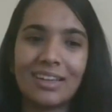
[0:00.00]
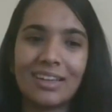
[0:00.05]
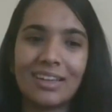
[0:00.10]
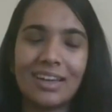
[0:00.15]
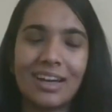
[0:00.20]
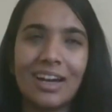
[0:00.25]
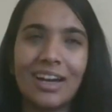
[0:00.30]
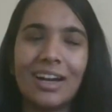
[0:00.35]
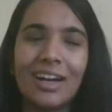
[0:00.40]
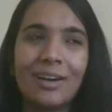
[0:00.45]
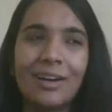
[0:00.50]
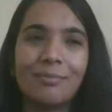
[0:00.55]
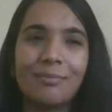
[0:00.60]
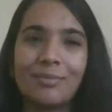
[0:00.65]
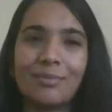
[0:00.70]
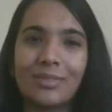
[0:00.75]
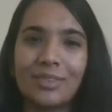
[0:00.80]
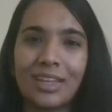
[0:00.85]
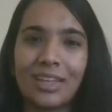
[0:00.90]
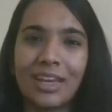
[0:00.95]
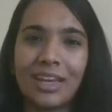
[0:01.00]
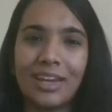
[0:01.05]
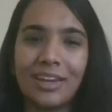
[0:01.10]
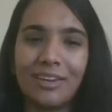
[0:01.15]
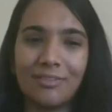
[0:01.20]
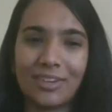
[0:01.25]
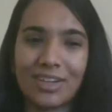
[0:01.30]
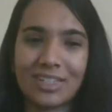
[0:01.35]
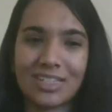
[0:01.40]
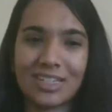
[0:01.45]
the
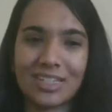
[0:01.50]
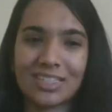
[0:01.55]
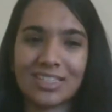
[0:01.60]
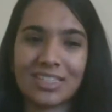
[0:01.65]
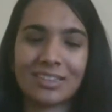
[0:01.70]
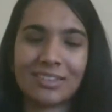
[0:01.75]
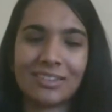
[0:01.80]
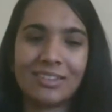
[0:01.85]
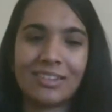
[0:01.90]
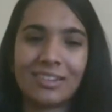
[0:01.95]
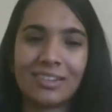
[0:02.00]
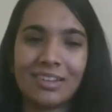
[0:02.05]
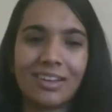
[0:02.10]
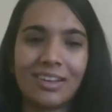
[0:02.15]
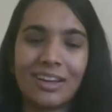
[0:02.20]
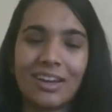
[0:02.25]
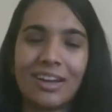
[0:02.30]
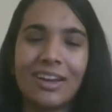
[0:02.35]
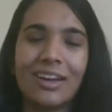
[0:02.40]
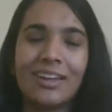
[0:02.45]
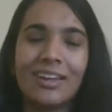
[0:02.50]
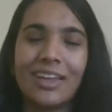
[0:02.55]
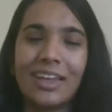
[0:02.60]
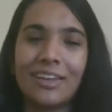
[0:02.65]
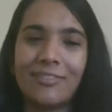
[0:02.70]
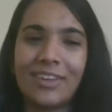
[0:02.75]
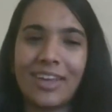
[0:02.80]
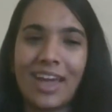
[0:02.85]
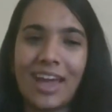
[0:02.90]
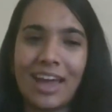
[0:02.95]
infrastructure
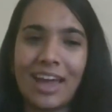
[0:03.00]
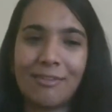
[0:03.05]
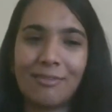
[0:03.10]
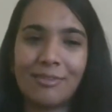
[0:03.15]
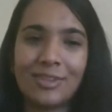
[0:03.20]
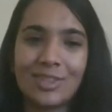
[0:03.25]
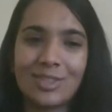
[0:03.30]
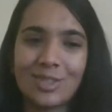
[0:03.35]
that we have.